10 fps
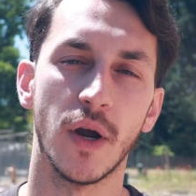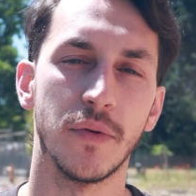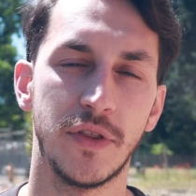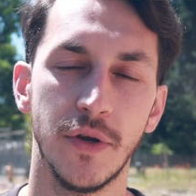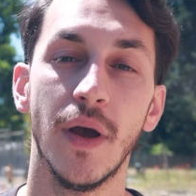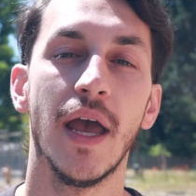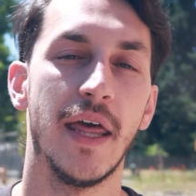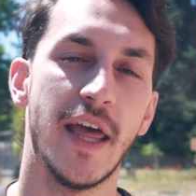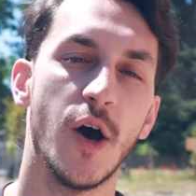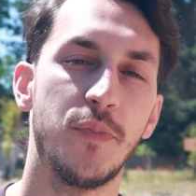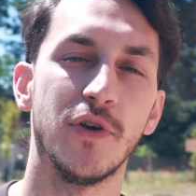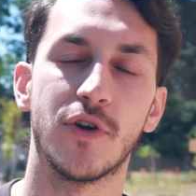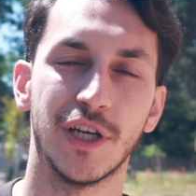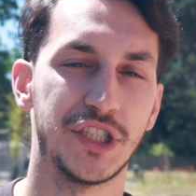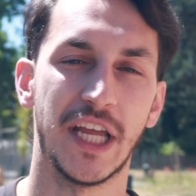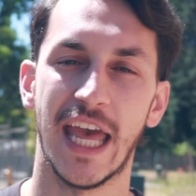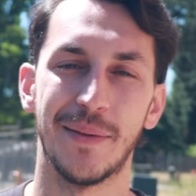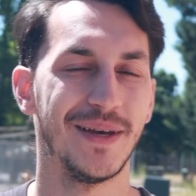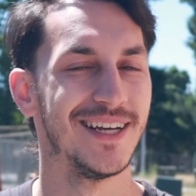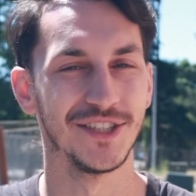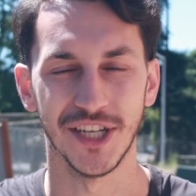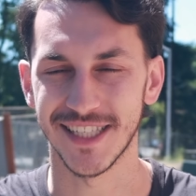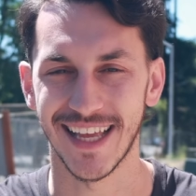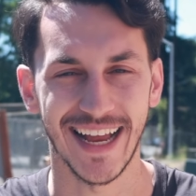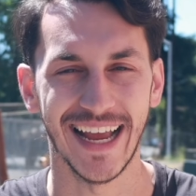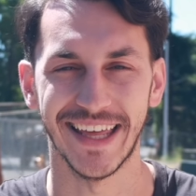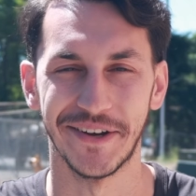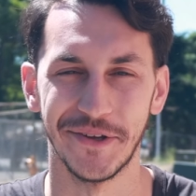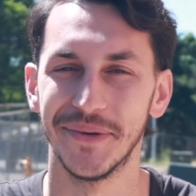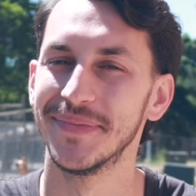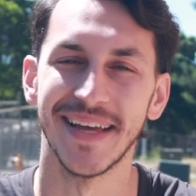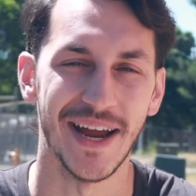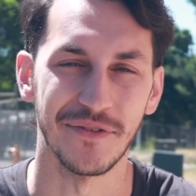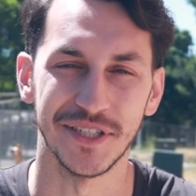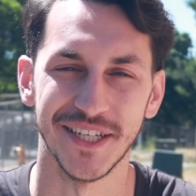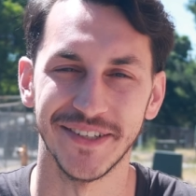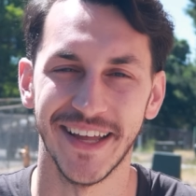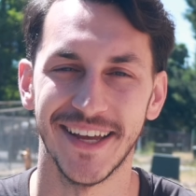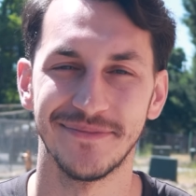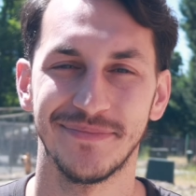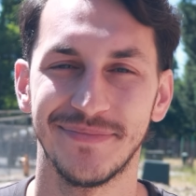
work with you and help you crush the game just like I get to do every single day.